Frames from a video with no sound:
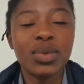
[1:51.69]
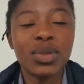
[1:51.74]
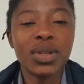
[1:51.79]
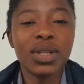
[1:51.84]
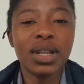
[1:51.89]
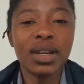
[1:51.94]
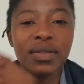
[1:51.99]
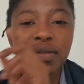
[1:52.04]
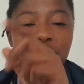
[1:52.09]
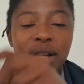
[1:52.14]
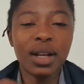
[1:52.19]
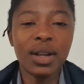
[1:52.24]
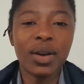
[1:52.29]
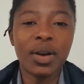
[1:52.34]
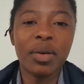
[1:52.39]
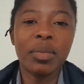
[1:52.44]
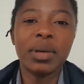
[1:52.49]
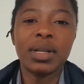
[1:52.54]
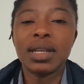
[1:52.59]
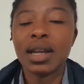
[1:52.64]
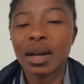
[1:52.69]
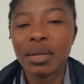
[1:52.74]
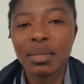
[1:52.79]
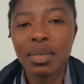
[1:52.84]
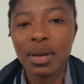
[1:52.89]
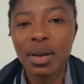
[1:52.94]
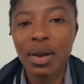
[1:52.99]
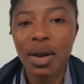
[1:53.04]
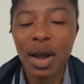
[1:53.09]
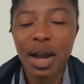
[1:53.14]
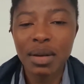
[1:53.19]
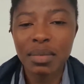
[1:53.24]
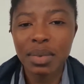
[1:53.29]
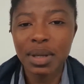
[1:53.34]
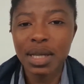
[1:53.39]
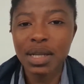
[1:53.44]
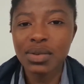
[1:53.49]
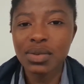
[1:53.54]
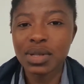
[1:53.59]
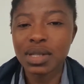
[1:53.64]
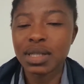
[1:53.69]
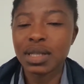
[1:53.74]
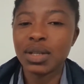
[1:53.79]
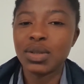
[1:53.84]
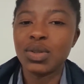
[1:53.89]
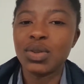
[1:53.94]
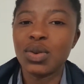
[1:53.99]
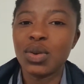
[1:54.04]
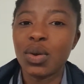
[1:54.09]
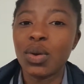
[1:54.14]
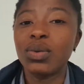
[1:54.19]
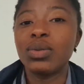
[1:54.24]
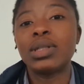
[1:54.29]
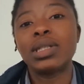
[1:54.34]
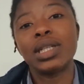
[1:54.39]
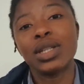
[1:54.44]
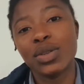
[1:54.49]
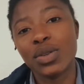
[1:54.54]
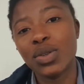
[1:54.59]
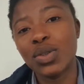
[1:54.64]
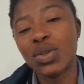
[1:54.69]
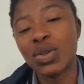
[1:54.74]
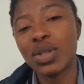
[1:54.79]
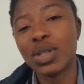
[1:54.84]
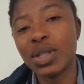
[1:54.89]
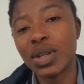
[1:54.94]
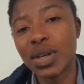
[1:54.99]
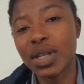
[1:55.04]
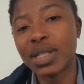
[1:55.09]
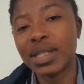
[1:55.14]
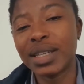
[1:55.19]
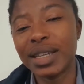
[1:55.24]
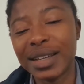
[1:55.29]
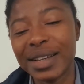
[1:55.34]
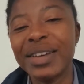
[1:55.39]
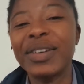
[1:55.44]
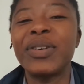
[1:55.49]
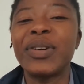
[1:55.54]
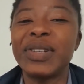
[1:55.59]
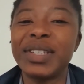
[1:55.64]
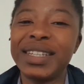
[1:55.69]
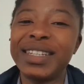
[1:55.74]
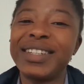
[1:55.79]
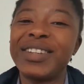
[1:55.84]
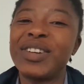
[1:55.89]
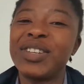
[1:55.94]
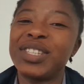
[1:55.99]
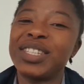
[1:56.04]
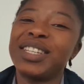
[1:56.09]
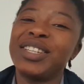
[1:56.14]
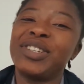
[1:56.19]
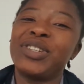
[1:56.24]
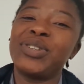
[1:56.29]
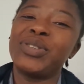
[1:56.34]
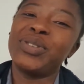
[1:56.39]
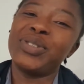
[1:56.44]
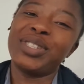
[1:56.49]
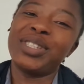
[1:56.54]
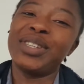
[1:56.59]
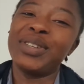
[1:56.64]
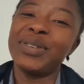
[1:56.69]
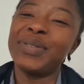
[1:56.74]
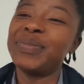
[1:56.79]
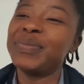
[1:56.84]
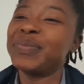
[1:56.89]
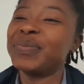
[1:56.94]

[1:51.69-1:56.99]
So definitely comment down below. I'd be interested to know, did you choose nursing or did nursing choose you?